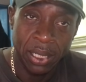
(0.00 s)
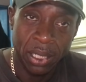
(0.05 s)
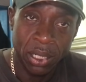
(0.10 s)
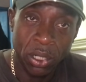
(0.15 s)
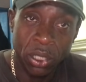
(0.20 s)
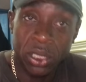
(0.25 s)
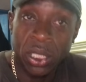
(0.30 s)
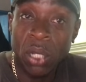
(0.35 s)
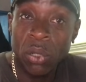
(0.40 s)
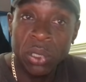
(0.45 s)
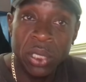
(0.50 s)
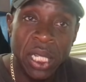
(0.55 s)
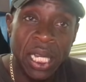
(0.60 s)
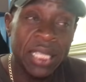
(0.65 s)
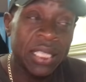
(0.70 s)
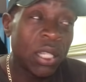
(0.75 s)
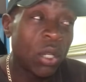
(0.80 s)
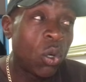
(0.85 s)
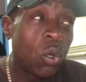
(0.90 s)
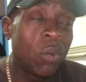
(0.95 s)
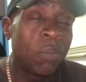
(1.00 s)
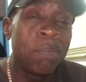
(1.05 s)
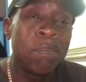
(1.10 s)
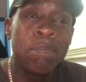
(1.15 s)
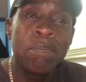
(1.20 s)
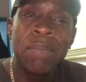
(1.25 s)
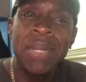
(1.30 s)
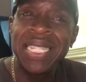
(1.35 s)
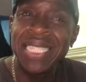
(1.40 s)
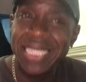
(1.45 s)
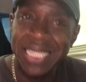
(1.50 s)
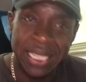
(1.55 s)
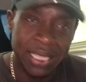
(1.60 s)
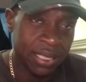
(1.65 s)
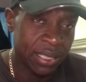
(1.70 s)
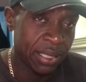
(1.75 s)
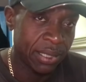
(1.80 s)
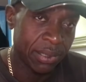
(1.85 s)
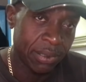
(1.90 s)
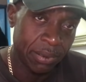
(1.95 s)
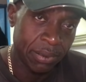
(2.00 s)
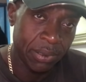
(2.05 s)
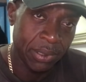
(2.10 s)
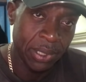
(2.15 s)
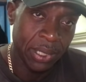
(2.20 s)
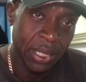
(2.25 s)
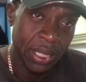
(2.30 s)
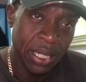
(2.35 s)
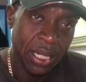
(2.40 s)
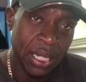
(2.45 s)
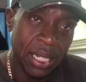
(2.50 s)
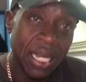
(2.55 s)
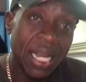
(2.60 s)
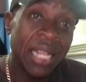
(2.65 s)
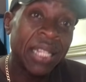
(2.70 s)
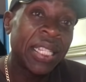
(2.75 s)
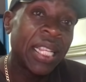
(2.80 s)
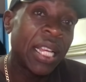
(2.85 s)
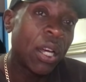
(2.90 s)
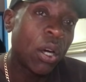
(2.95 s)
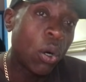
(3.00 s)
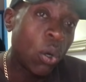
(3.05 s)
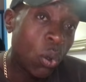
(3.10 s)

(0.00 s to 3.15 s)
Because those guys, they're all minted. And they're